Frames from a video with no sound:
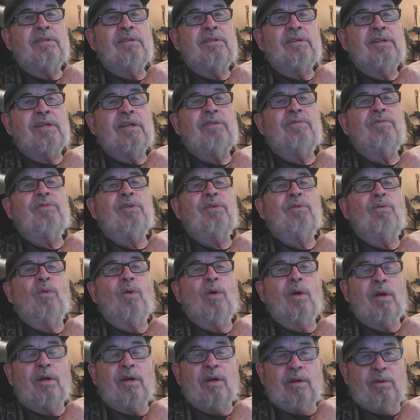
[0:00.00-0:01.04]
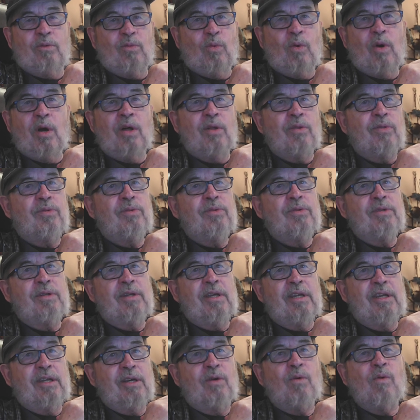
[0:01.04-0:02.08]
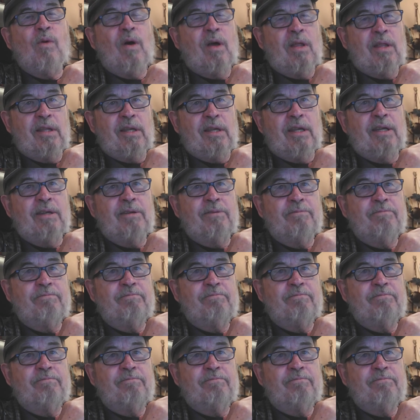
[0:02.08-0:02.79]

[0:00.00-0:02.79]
if you work on wealth inequality.